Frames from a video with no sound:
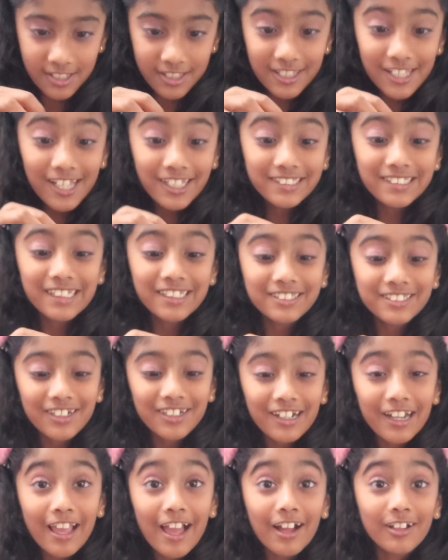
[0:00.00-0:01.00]
This is
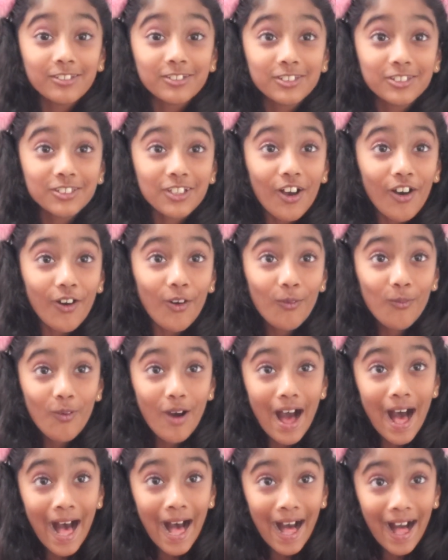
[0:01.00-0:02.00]
turning out so
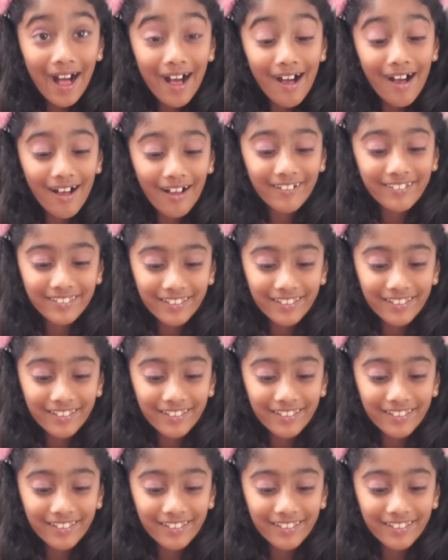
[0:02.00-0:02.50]
well.